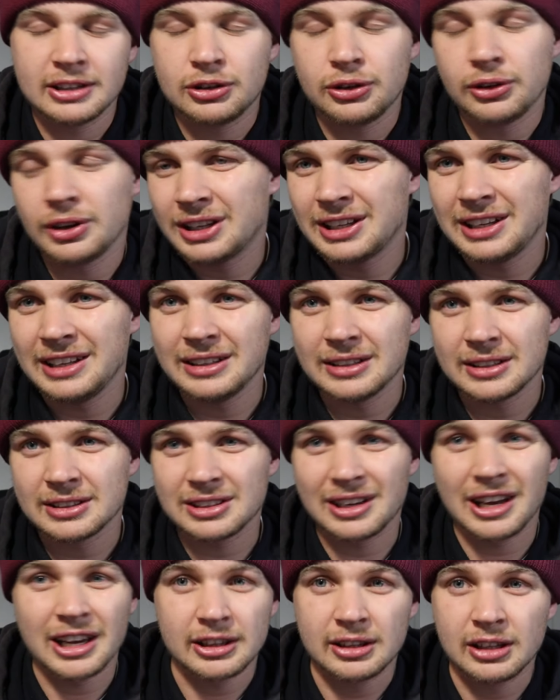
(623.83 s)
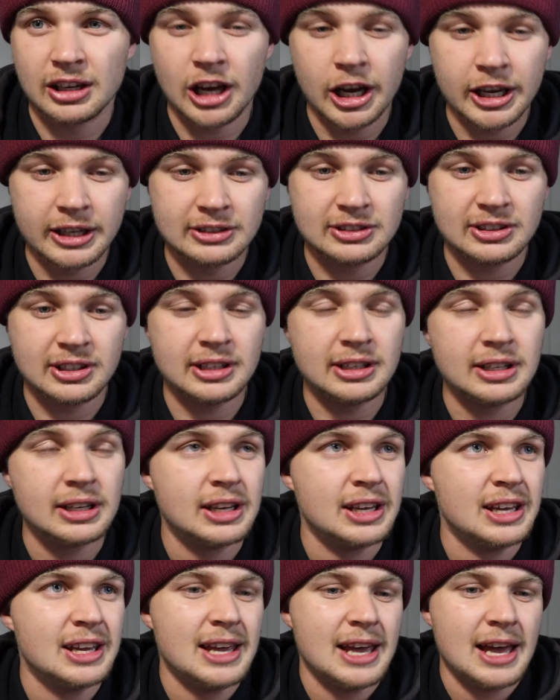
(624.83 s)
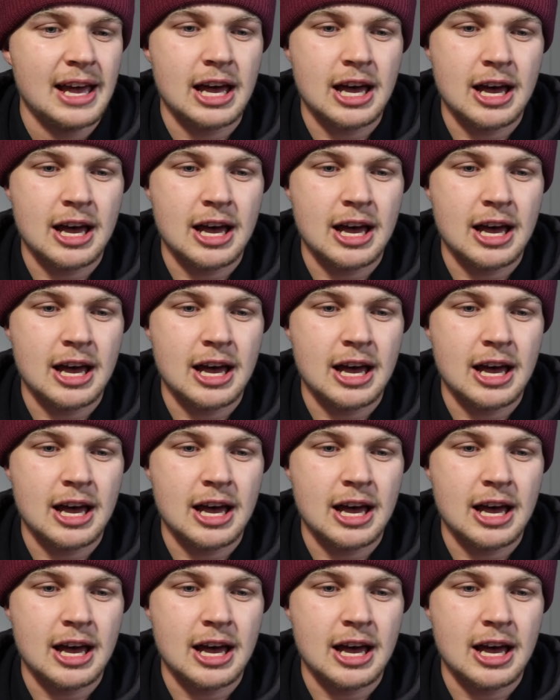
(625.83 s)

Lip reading: taken to the cleaners like the Lions did.